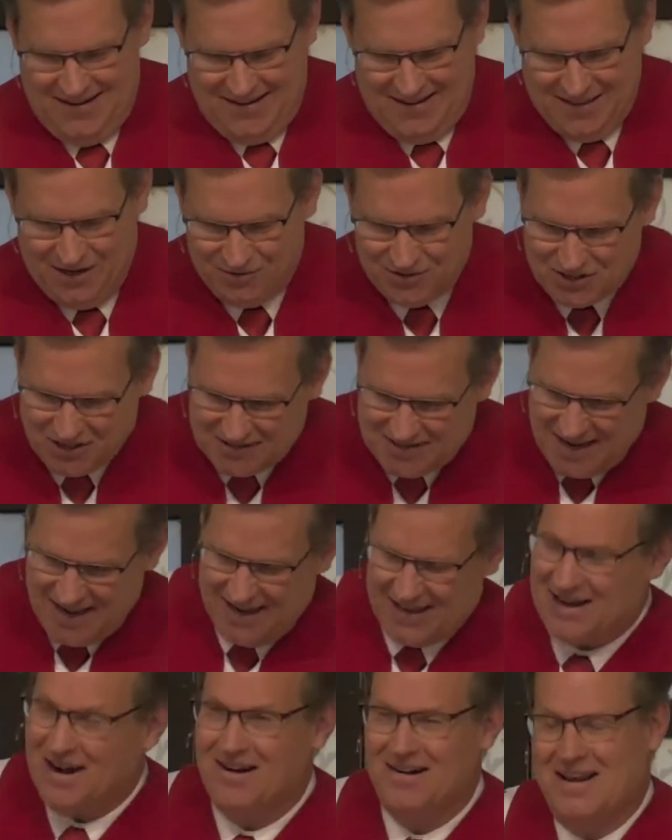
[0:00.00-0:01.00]
There was a
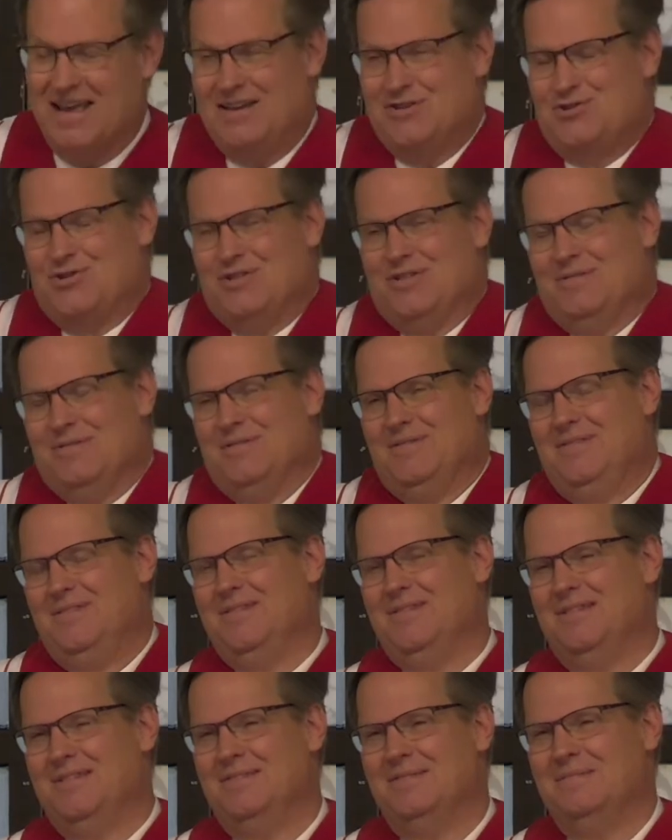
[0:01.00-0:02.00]
day in our nation
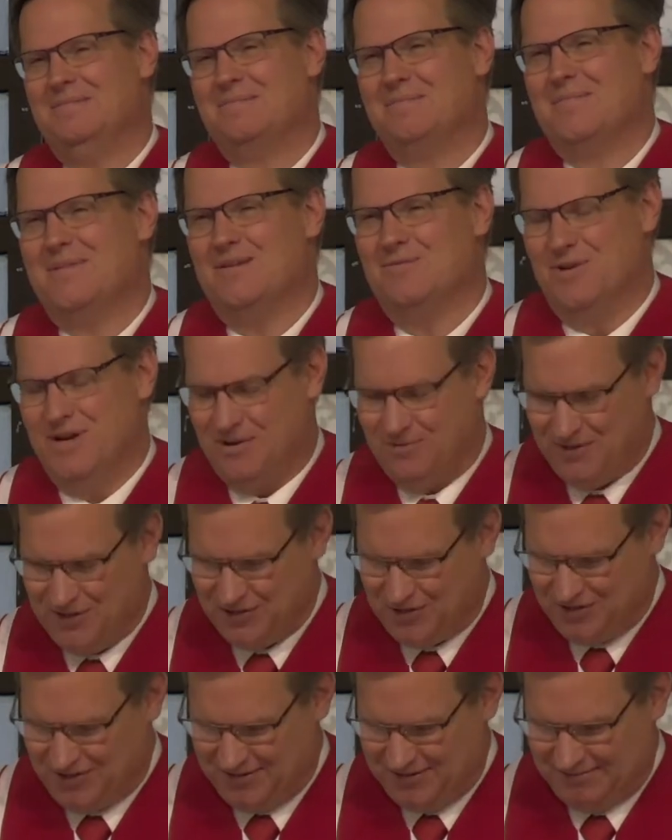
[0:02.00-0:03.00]
when it
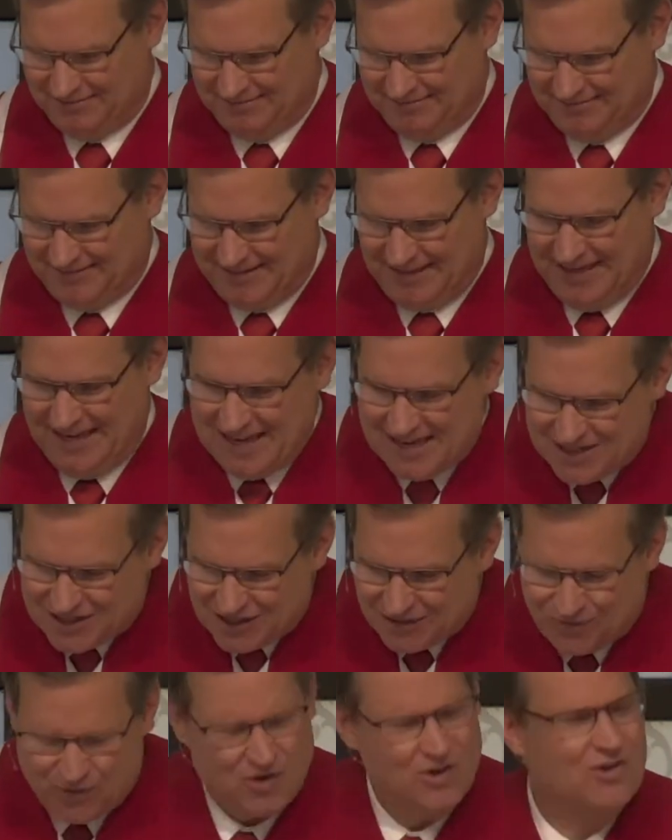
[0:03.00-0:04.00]
was
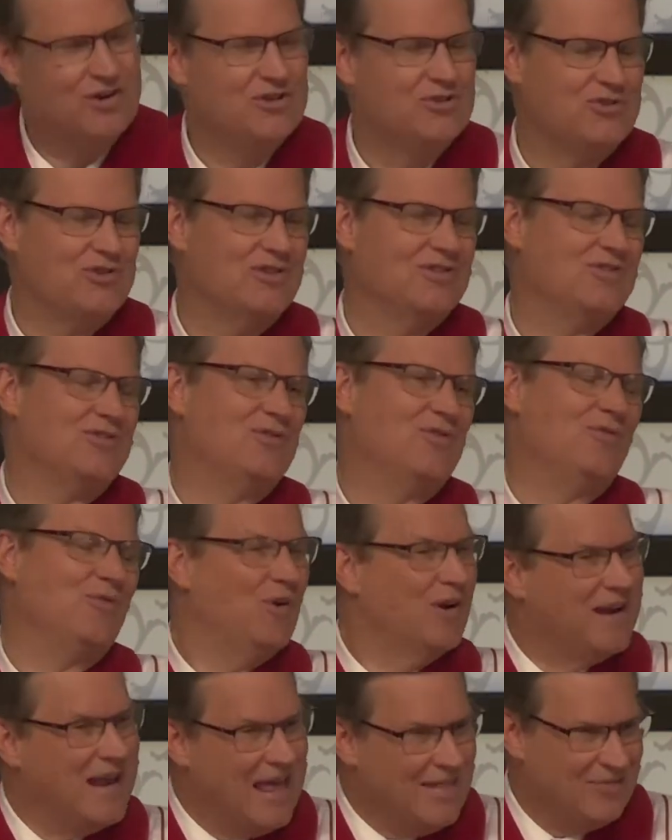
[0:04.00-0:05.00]
easy for Christians to
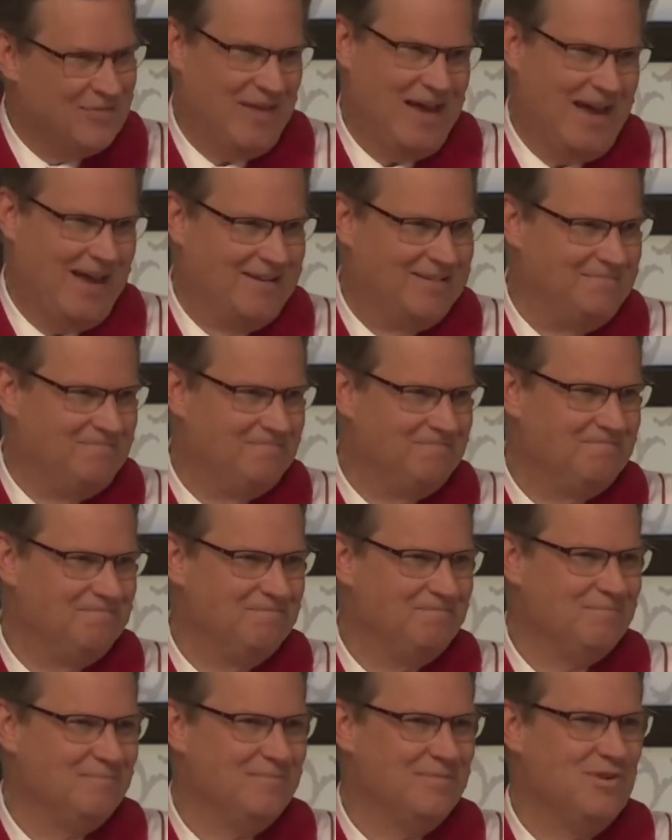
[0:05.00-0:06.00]
forget that,
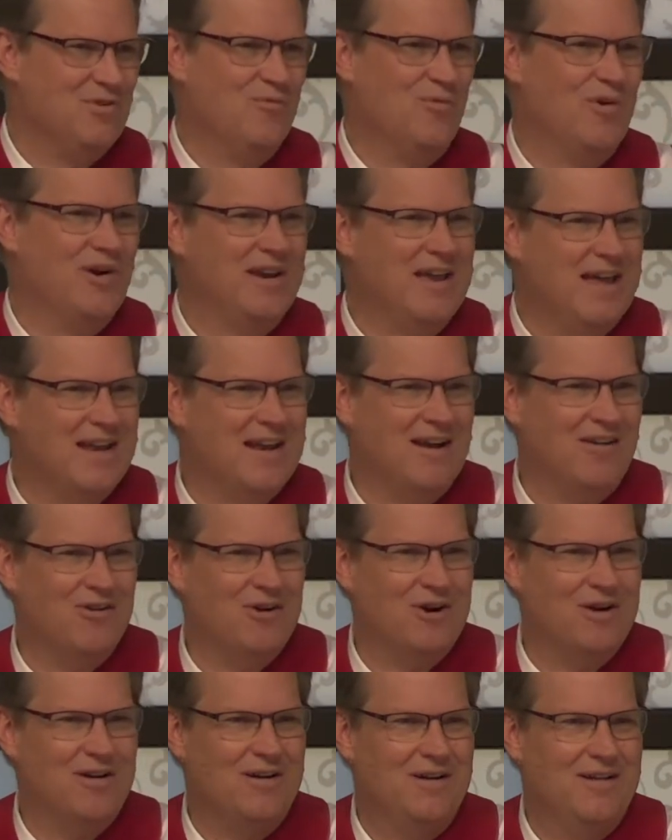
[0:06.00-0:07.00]
to forget
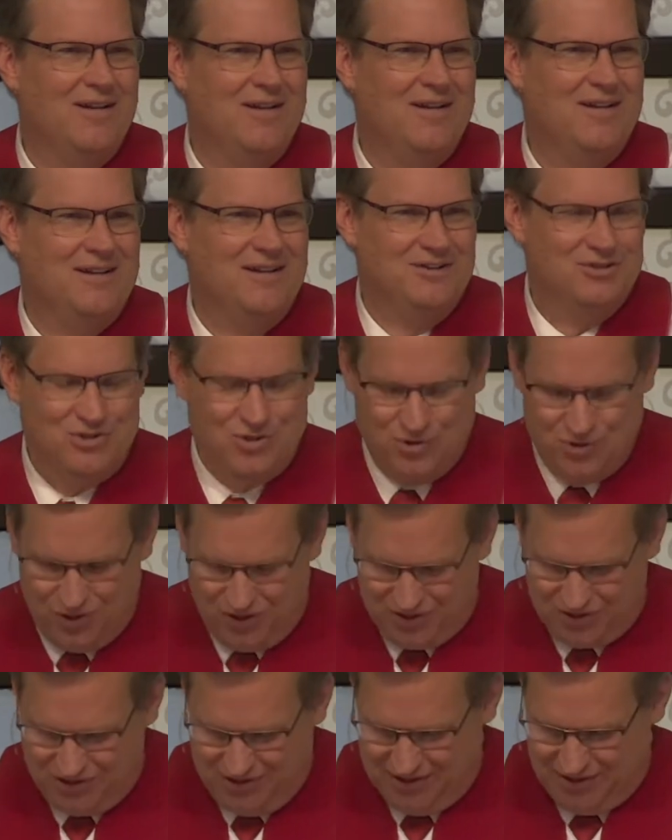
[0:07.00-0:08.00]
our
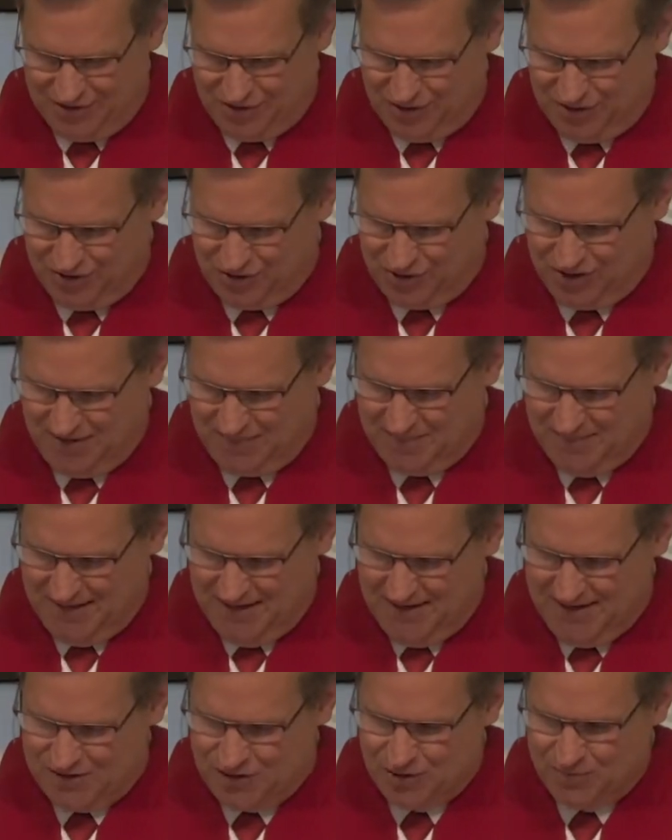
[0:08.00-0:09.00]
dual citizenship.
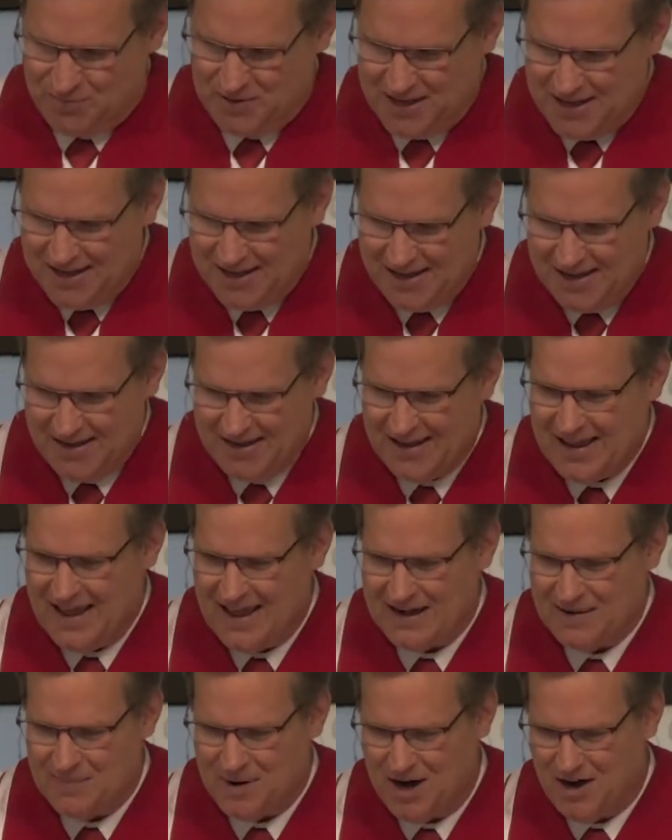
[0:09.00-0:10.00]
To be
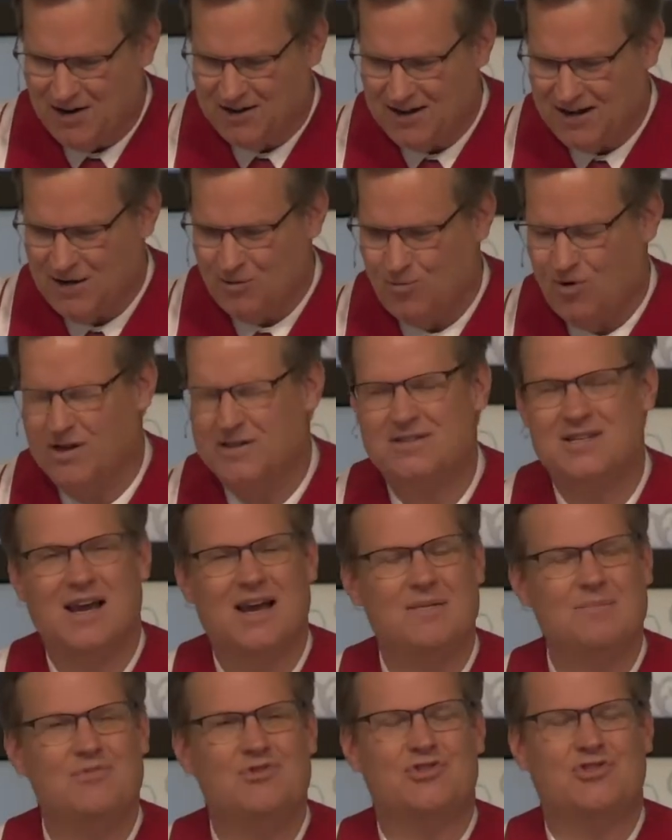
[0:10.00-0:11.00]
an American at one
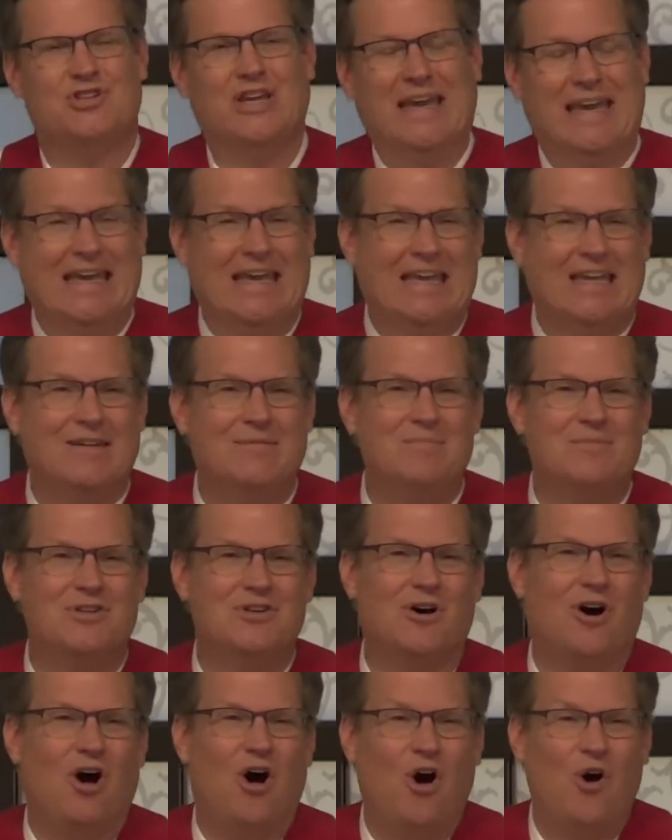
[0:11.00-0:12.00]
time seemed
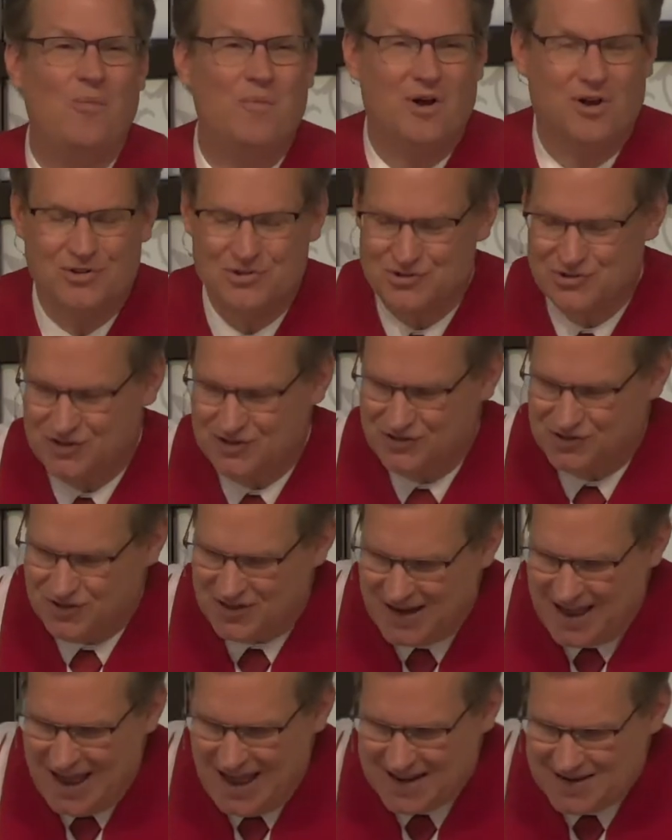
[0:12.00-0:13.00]
almost
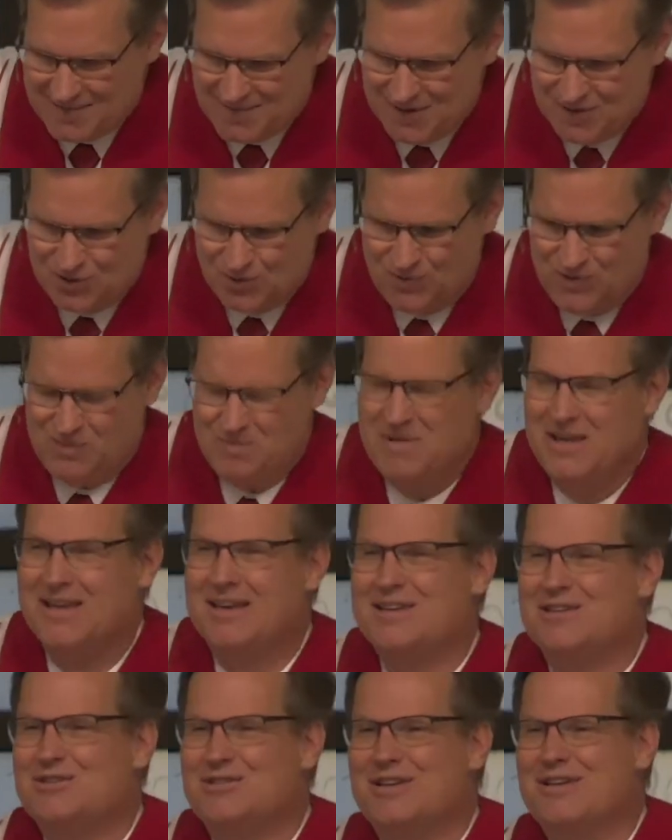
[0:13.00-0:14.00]
synonymous with
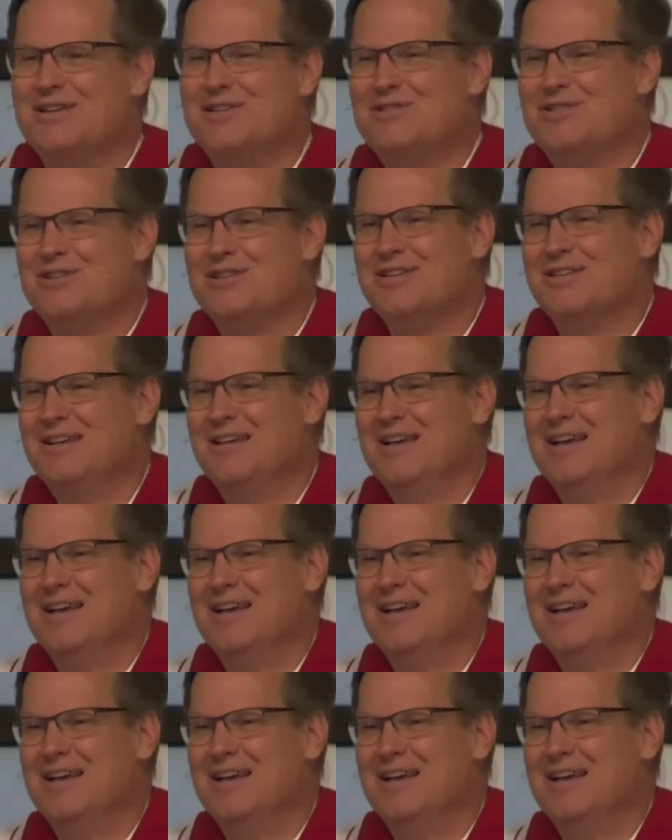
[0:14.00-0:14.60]
being a citizen